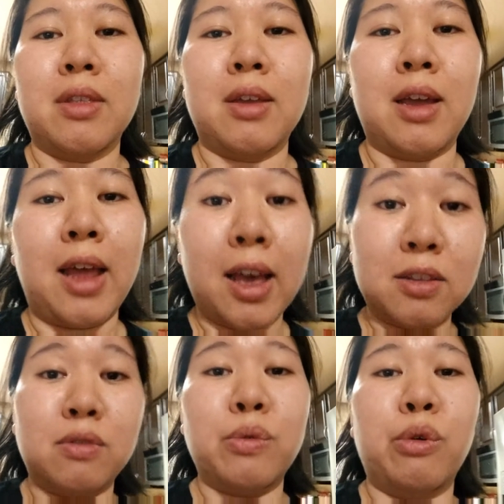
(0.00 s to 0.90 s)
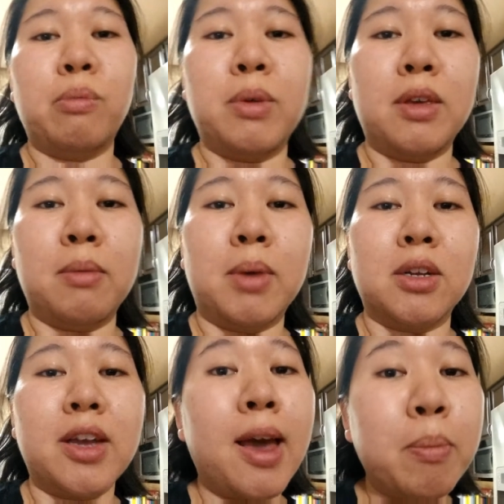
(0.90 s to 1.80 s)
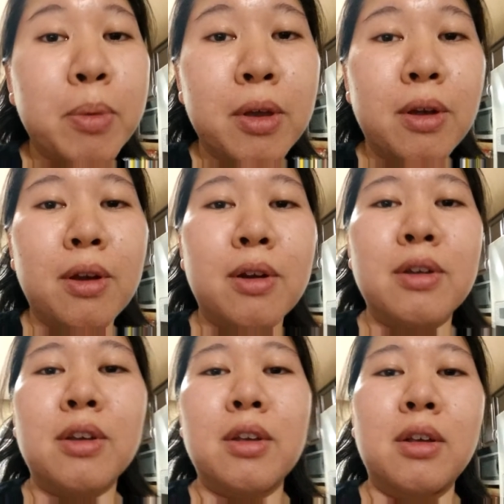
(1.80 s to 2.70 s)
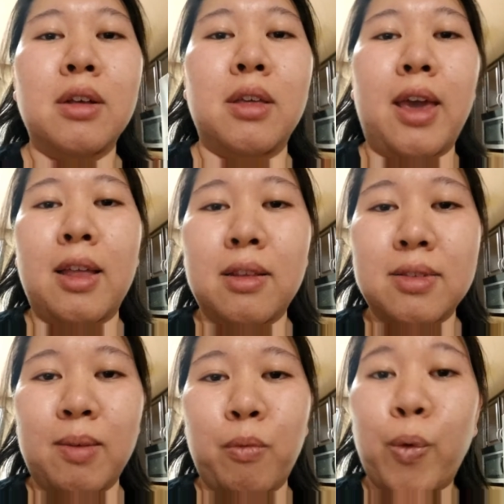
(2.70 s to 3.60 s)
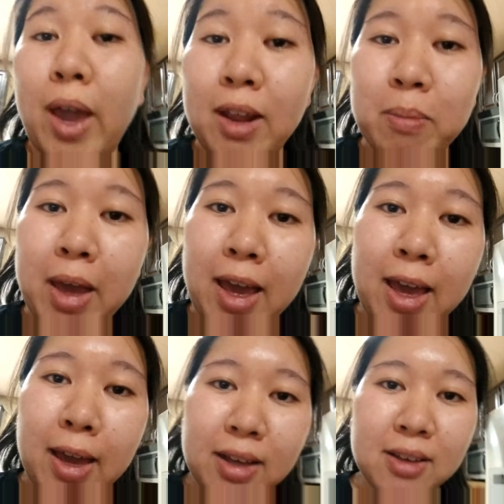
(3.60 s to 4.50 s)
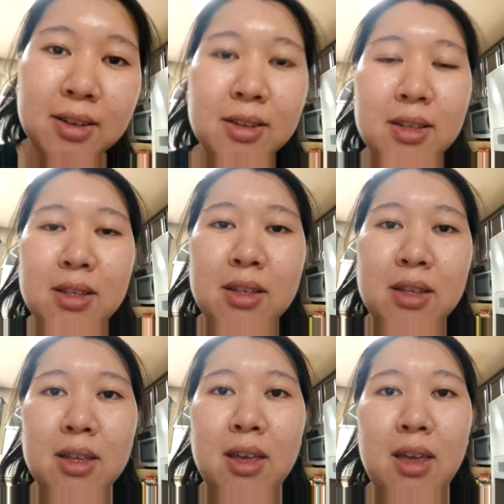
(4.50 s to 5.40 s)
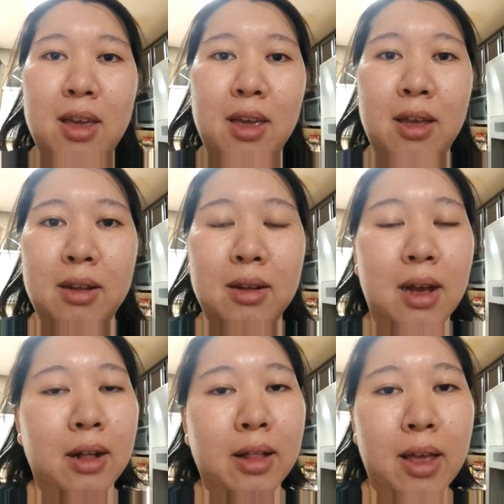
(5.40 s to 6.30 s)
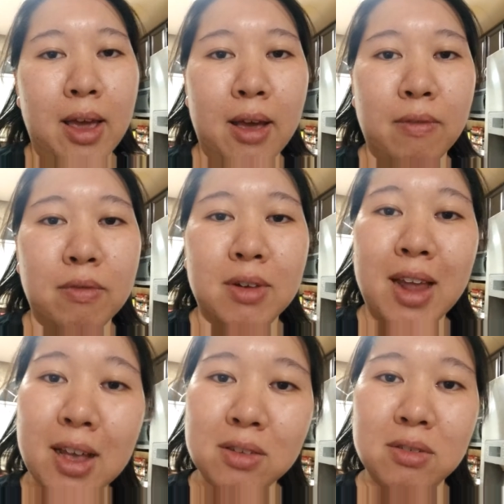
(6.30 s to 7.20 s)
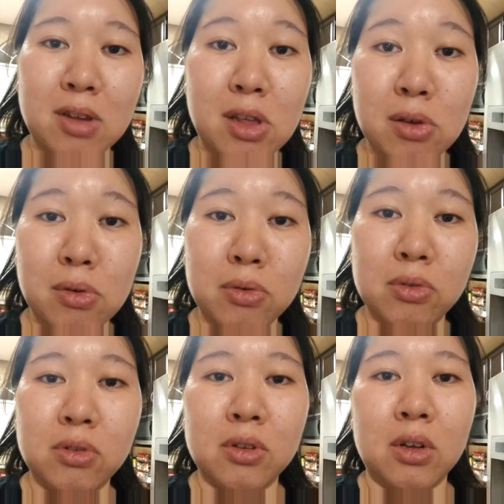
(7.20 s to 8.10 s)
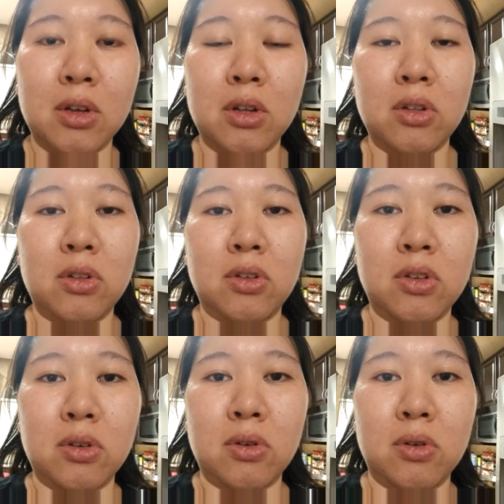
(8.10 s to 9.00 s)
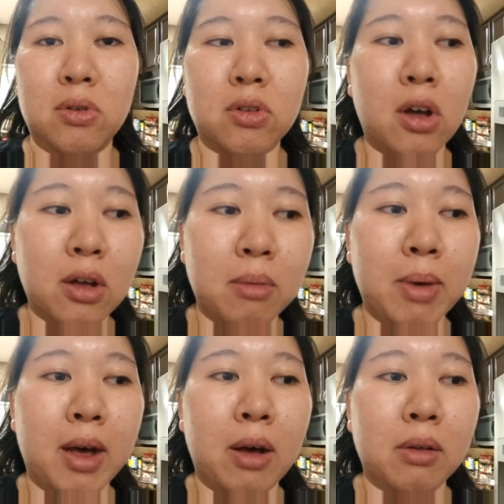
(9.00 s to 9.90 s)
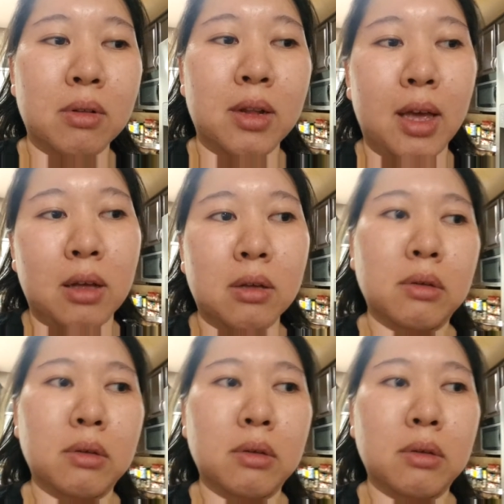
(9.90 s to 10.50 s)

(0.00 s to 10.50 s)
and Ezri will be much happier, gain some weight back, and I'll have less news to talk about. Like,